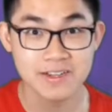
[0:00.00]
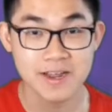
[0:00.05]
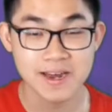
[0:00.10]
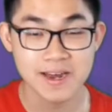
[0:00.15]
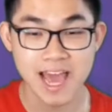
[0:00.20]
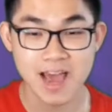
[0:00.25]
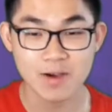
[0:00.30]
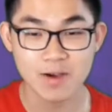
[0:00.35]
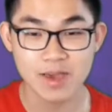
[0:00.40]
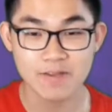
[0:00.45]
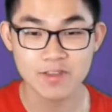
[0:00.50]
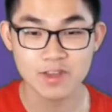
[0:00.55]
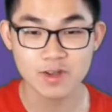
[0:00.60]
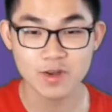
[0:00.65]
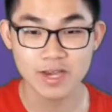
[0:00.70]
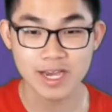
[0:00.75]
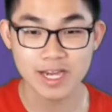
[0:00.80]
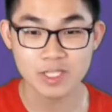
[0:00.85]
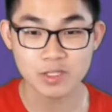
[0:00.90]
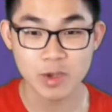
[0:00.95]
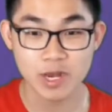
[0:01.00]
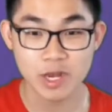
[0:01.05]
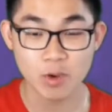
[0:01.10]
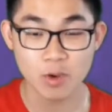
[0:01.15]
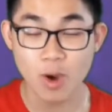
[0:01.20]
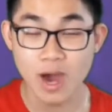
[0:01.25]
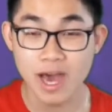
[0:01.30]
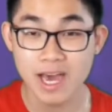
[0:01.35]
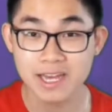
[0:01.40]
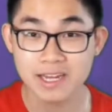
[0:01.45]
Now, if you look at
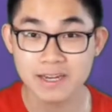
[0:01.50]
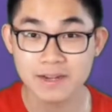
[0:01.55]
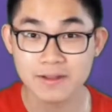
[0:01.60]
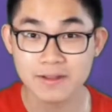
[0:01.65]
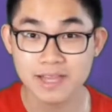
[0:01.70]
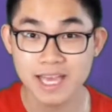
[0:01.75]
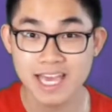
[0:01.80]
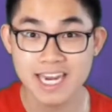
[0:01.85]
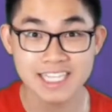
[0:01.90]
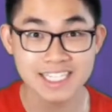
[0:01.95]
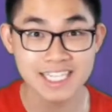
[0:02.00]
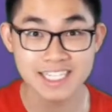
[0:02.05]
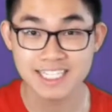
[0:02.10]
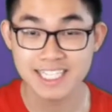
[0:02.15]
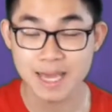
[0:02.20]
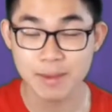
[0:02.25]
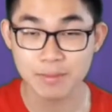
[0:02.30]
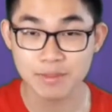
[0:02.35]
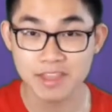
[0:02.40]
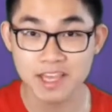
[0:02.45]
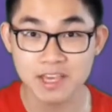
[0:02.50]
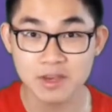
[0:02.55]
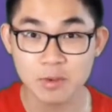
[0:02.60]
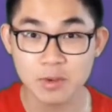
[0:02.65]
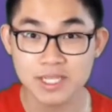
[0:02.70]
21, it is the same thing.